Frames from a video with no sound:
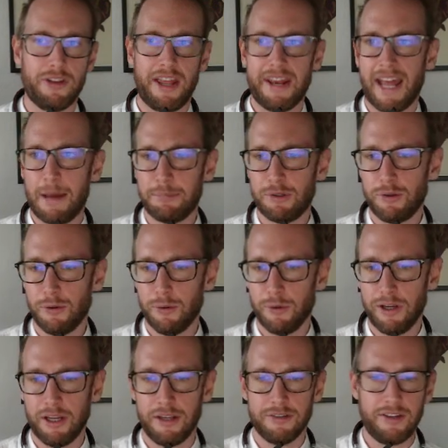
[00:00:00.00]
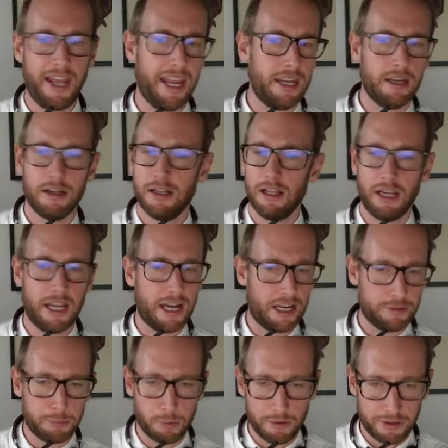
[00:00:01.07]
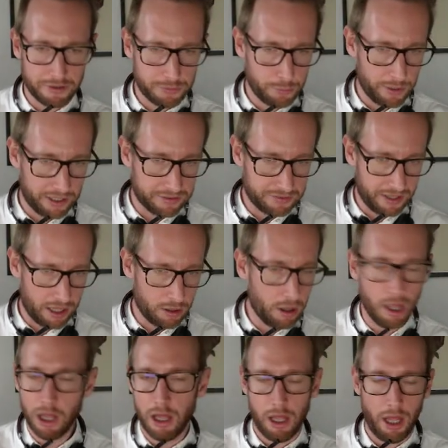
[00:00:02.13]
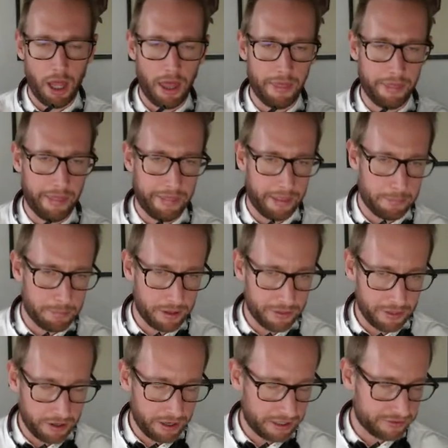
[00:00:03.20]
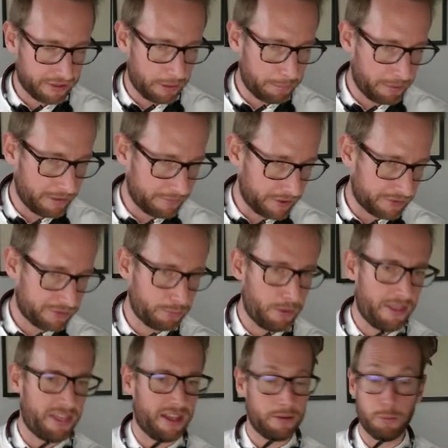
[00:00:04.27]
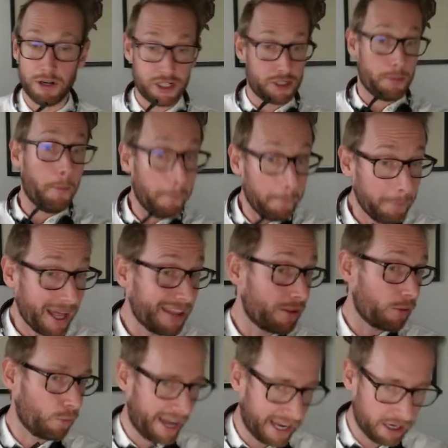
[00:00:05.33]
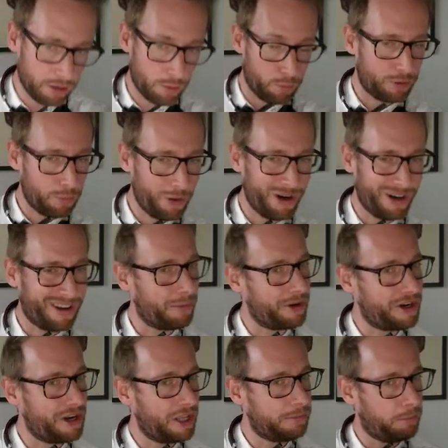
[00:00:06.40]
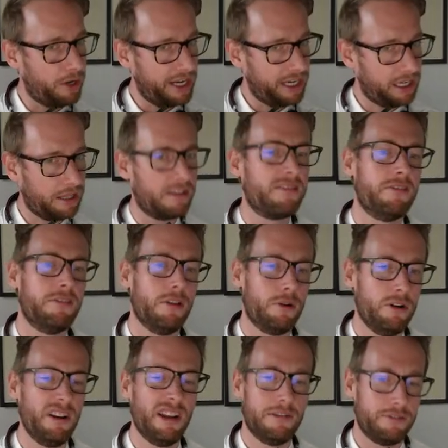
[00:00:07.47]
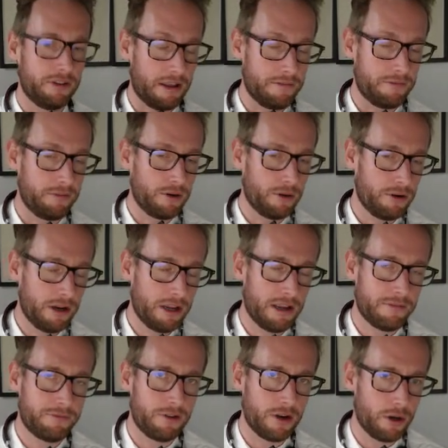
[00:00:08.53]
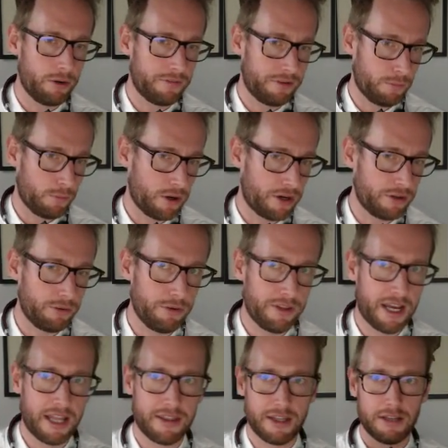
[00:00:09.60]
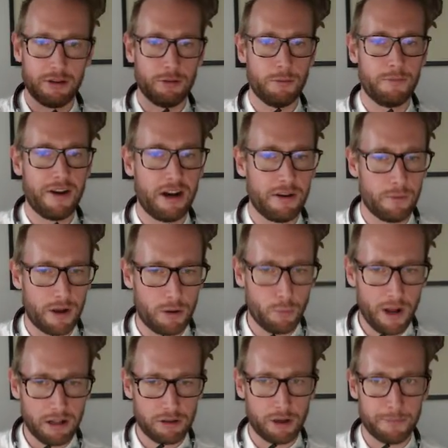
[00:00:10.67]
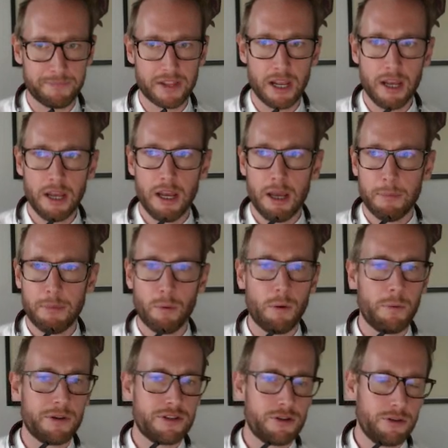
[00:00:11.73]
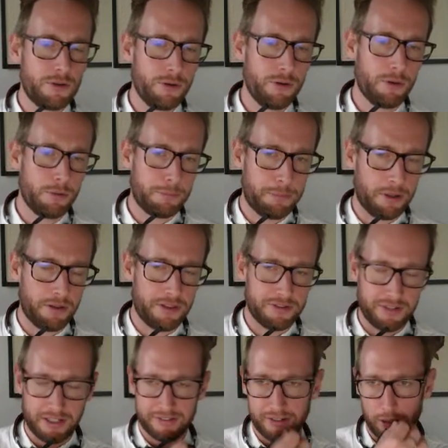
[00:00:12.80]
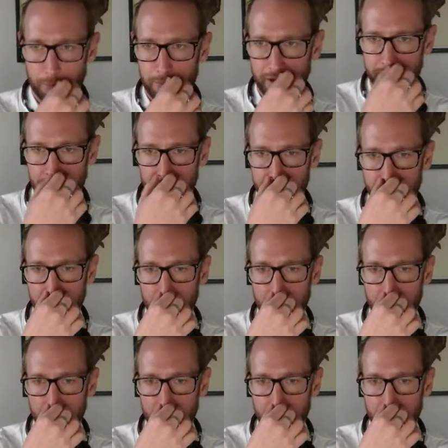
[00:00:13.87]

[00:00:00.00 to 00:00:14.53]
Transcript: end up to is, hey, can I export this to Excel? And then they build their Excel pivots with it, which, by the way, would work. We're not breaking the floor. Flow, if you want to do that, then you're very well welcome. But what would you do? You would build this Excel pivot,